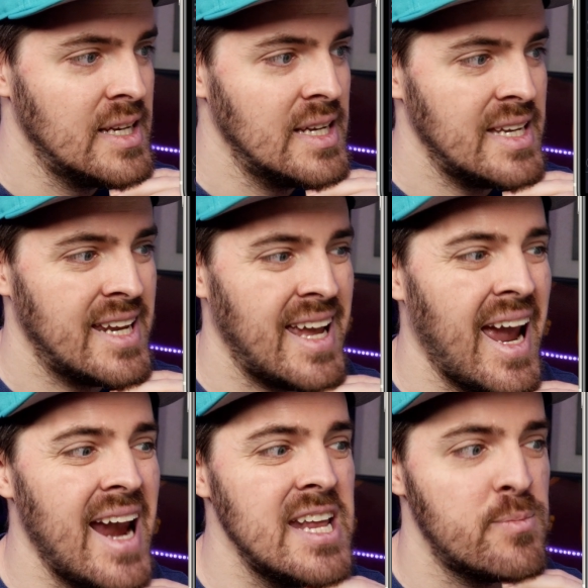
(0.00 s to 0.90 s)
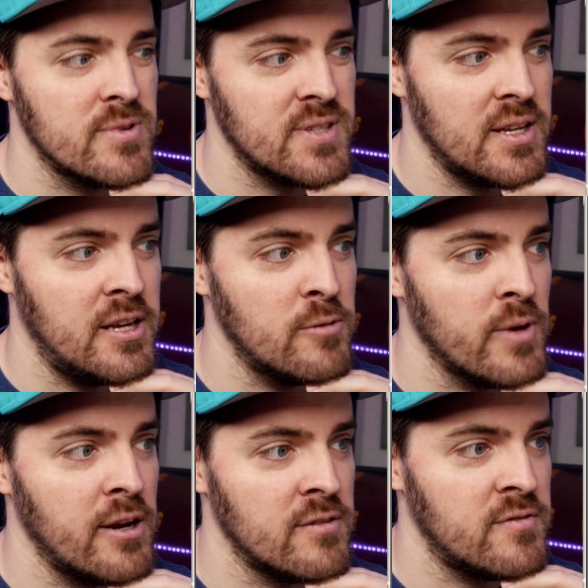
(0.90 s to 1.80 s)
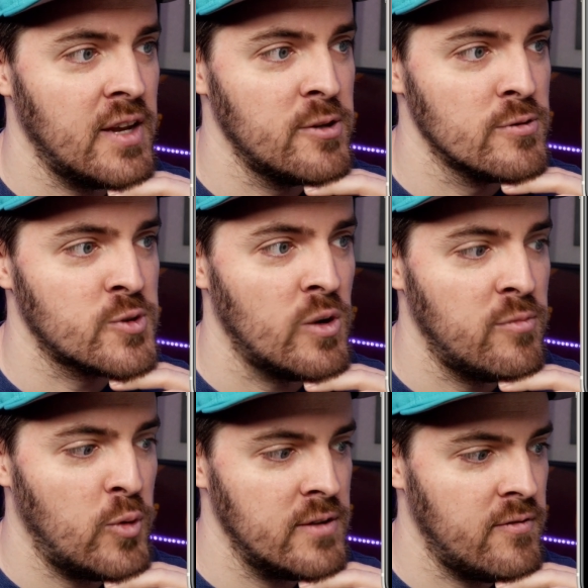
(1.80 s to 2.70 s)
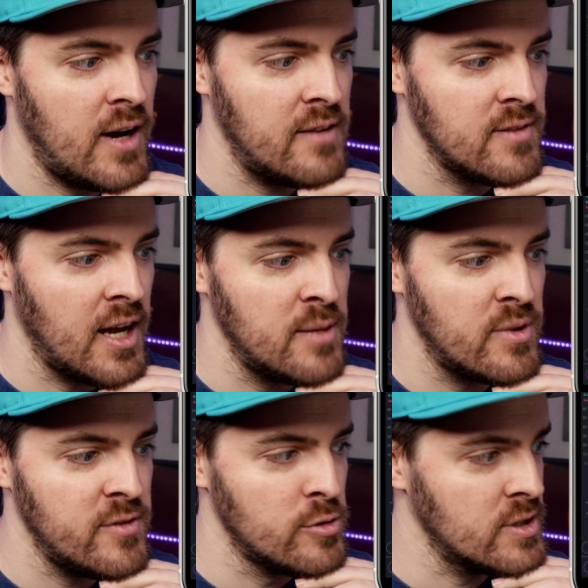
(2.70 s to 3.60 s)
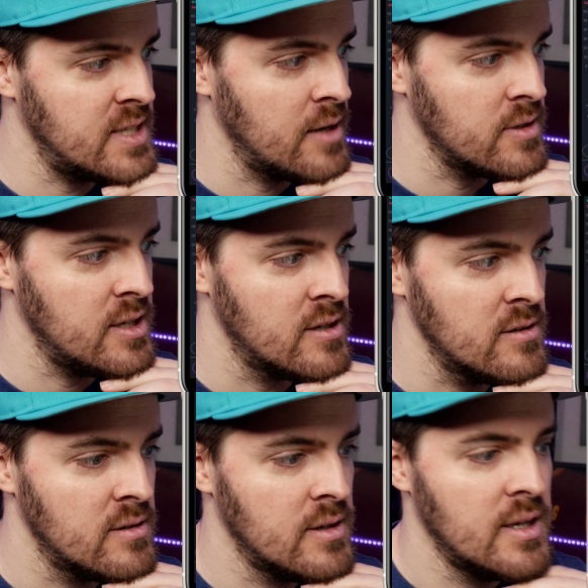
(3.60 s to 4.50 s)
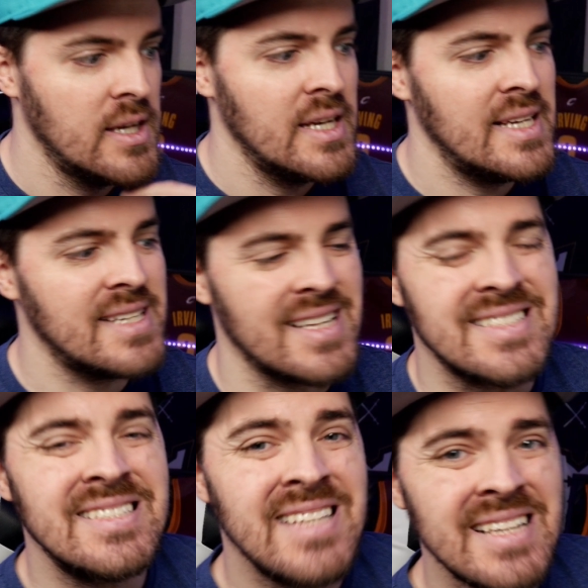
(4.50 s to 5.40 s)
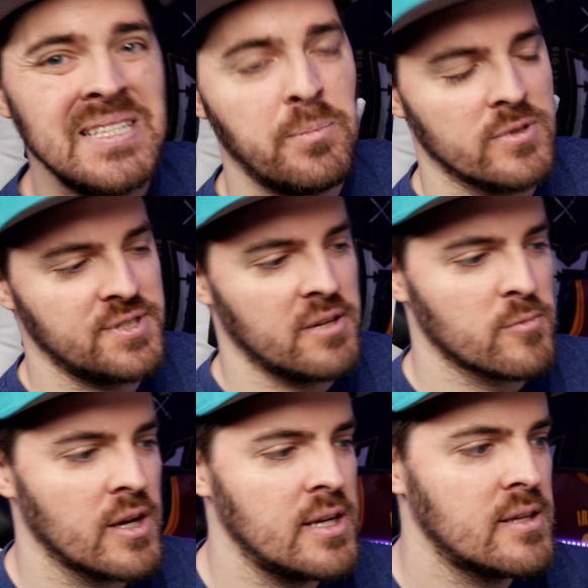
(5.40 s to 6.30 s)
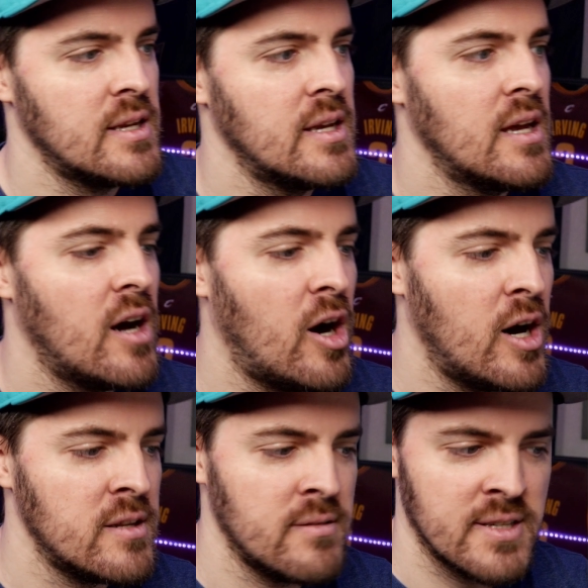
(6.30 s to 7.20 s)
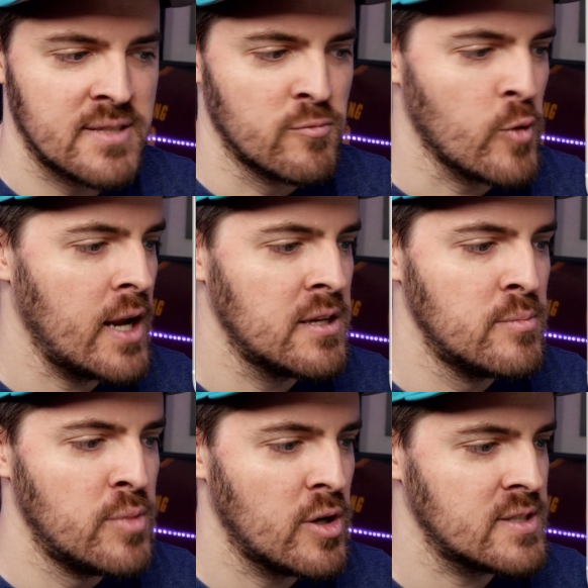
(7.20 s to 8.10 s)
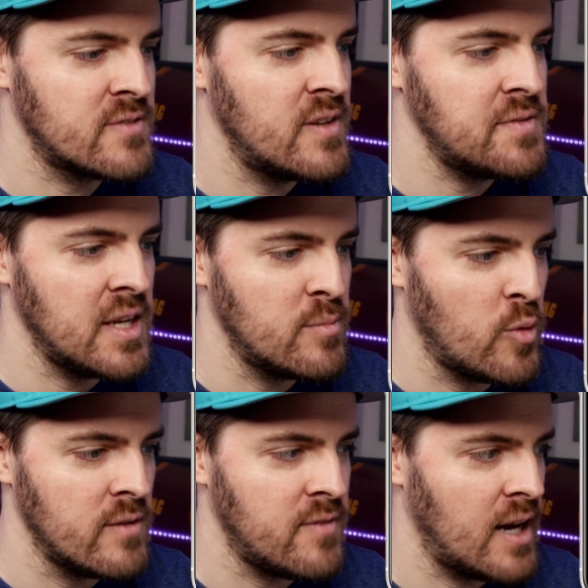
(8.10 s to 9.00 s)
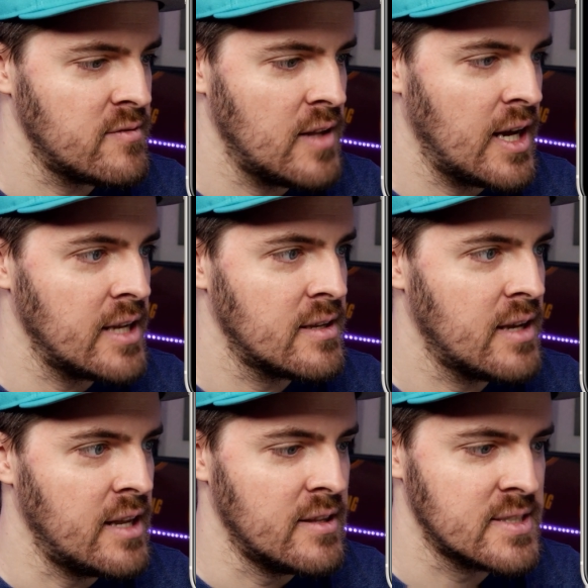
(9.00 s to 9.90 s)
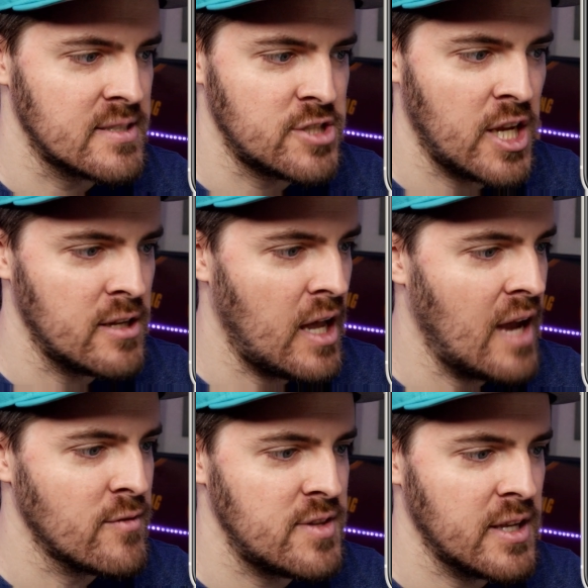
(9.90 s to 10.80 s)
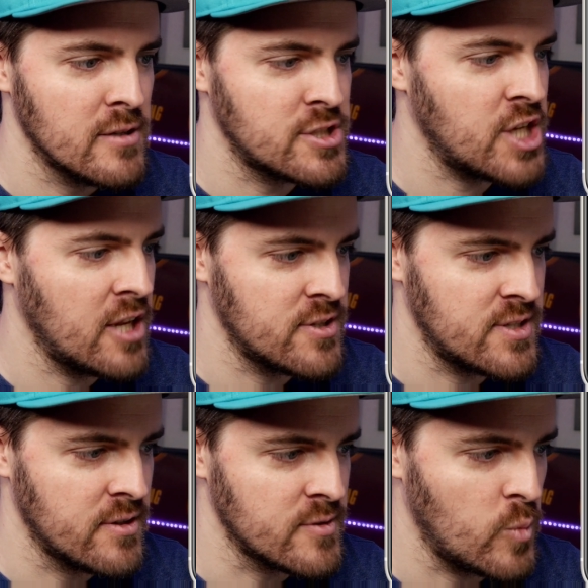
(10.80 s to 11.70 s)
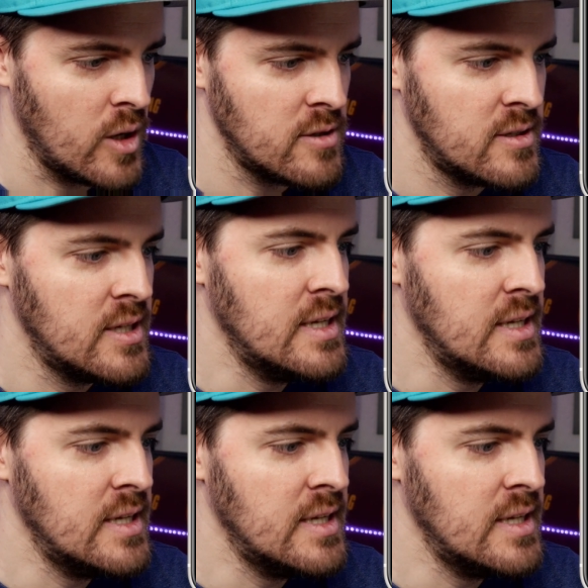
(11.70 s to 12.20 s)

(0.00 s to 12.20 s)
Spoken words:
He had an 80% hit rate on FanDuel's 12.5 line, but if you look down here, he's got a 60% rate on this random book's 15.5 line, and this is everything else changes here as well.